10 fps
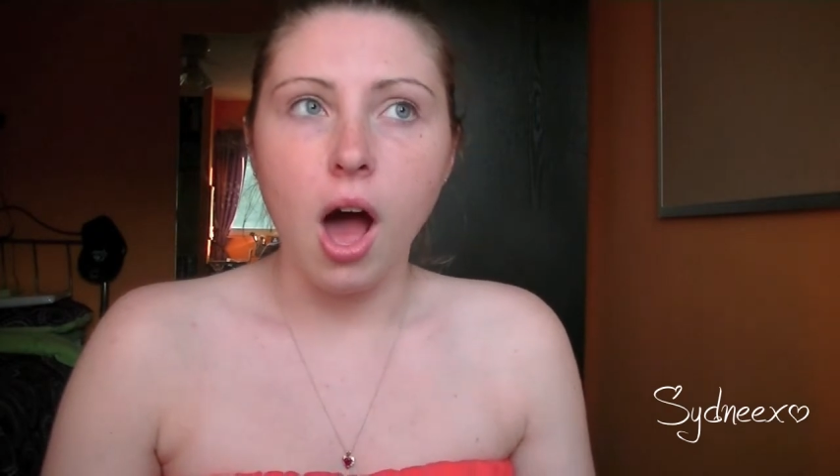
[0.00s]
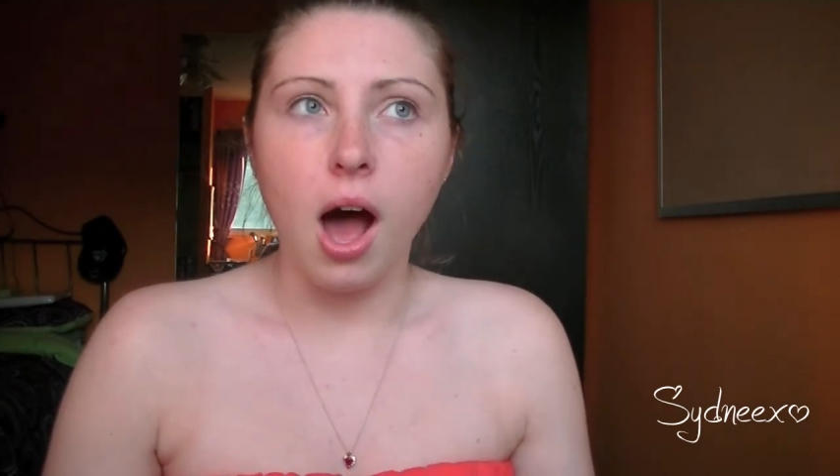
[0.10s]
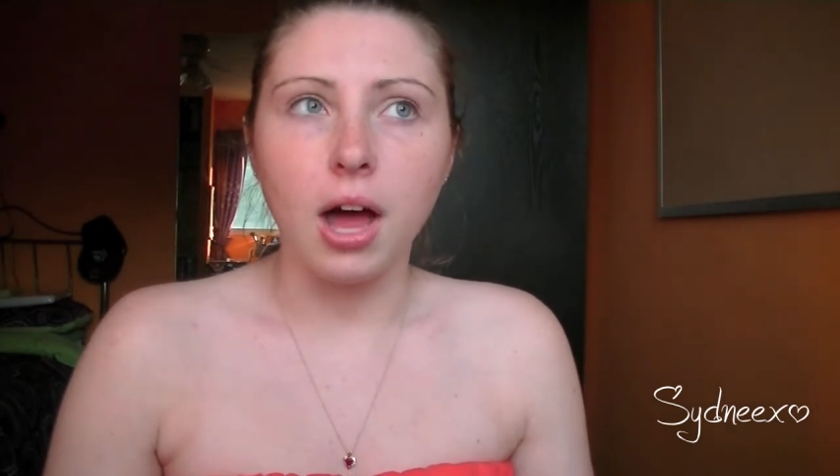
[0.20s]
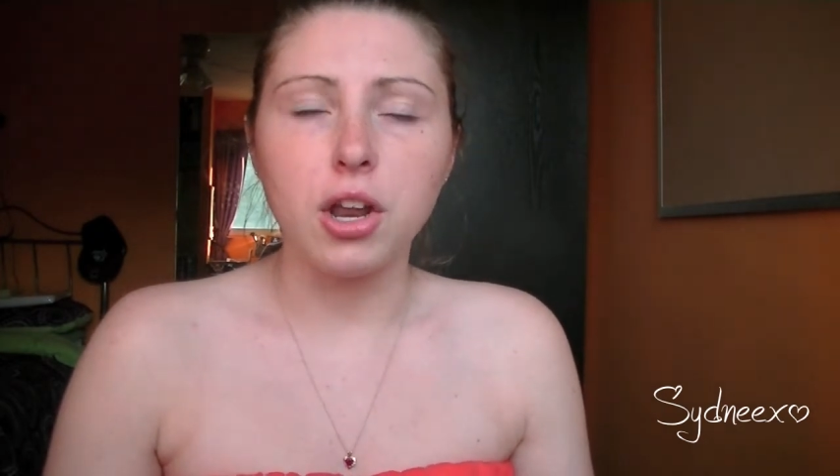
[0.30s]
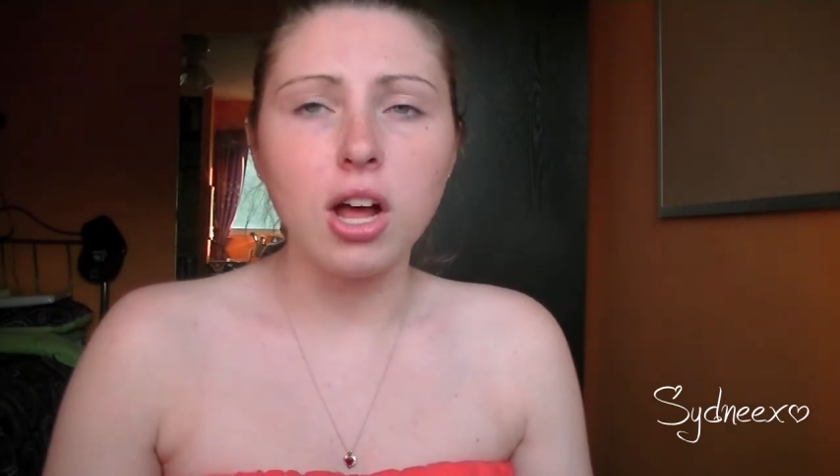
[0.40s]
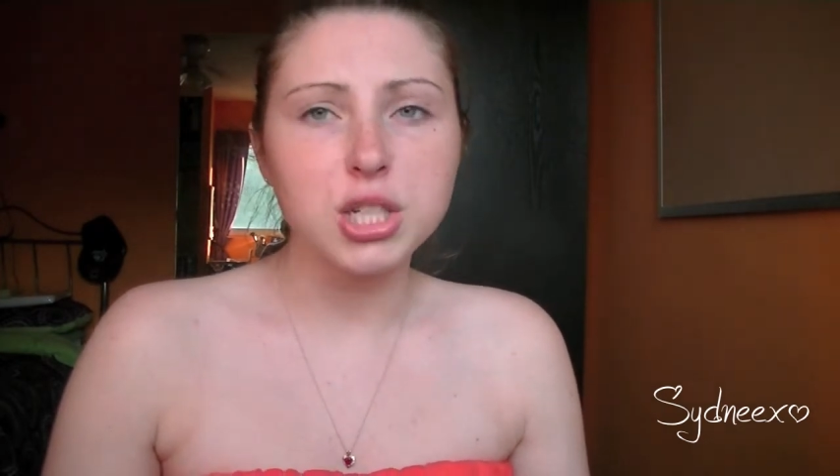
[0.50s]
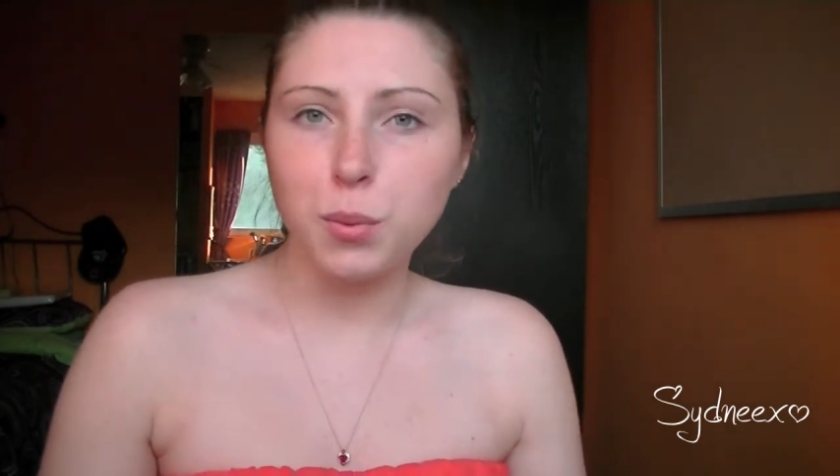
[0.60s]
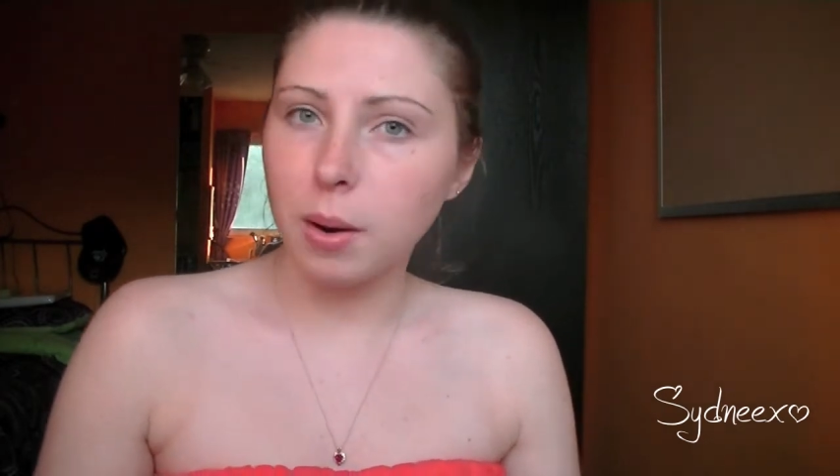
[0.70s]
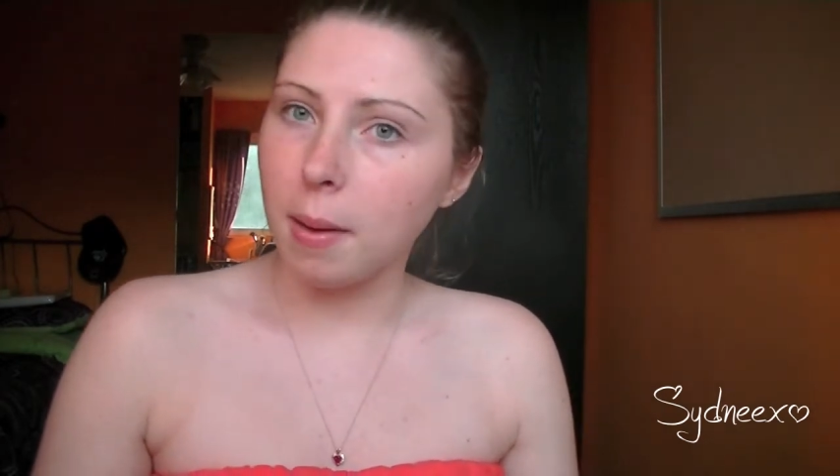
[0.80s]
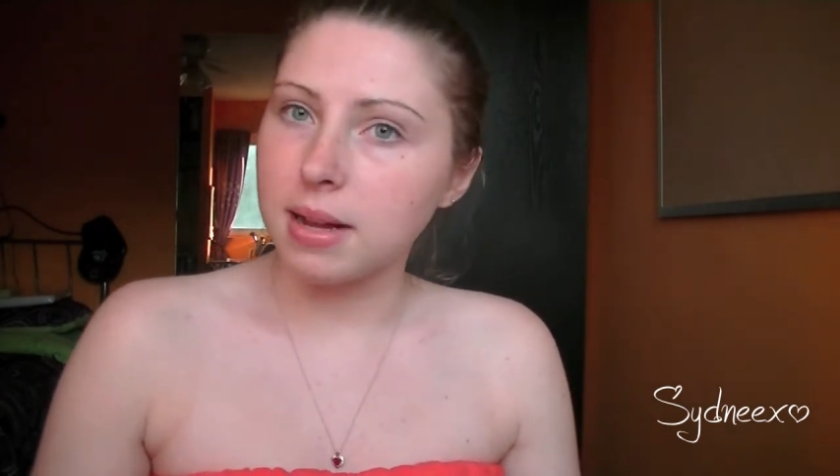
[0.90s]
not to
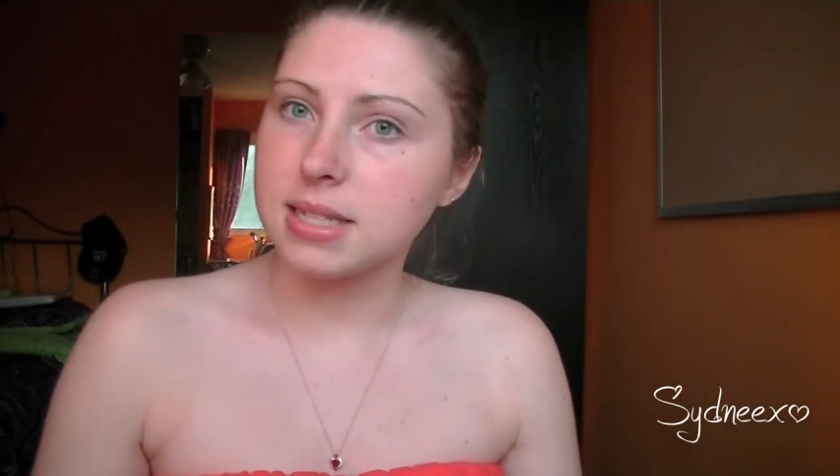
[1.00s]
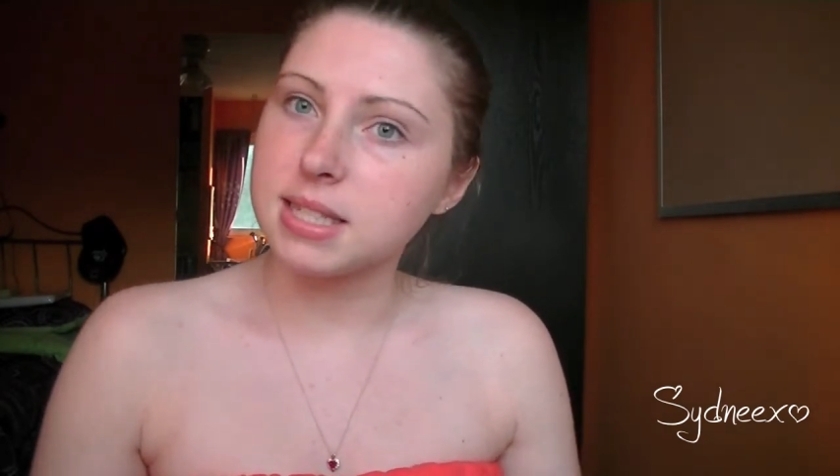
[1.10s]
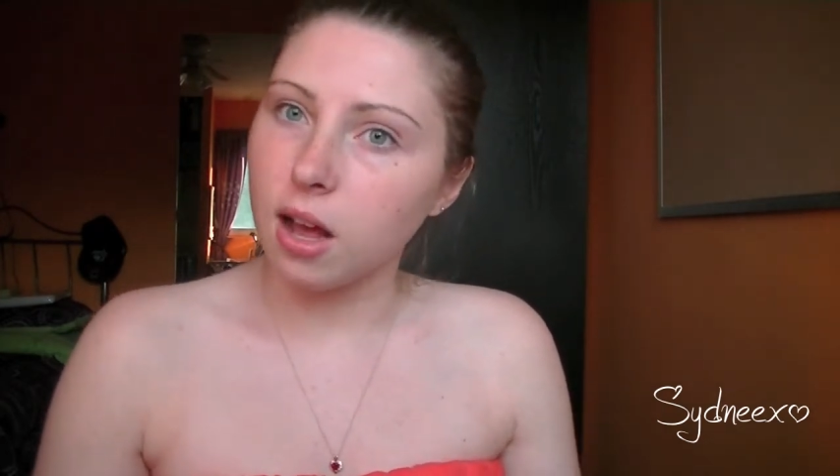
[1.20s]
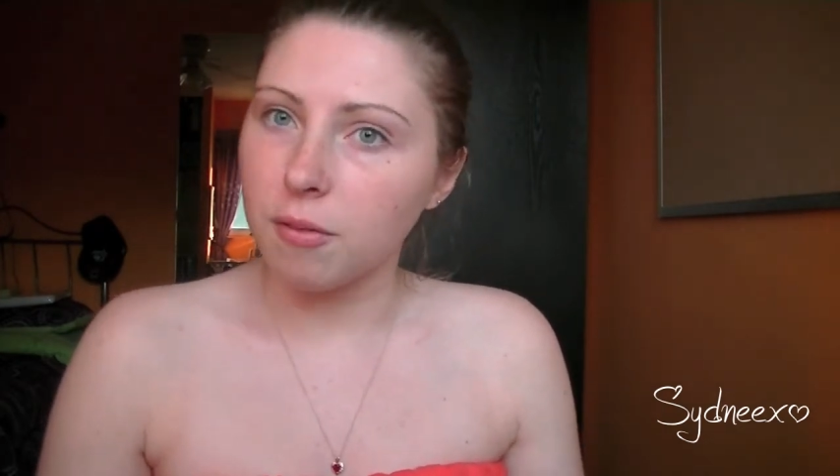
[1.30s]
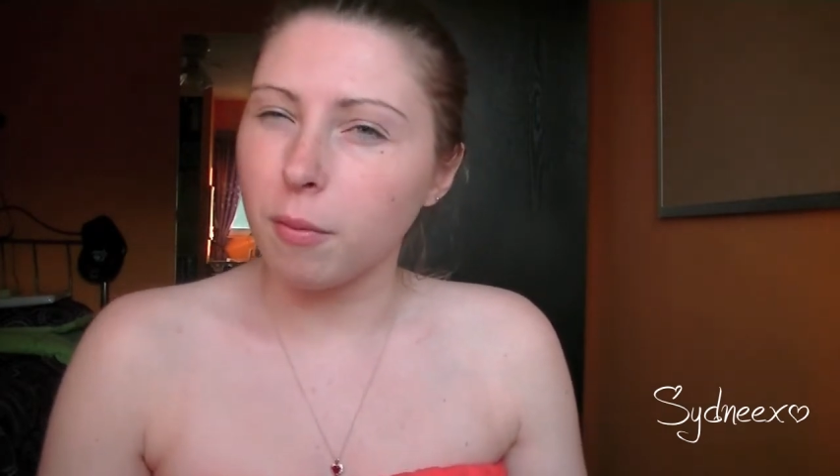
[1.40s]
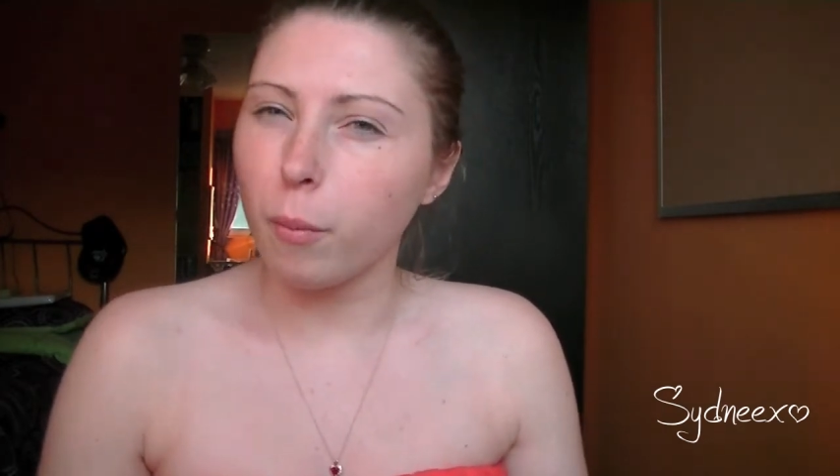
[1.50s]
wear by itself,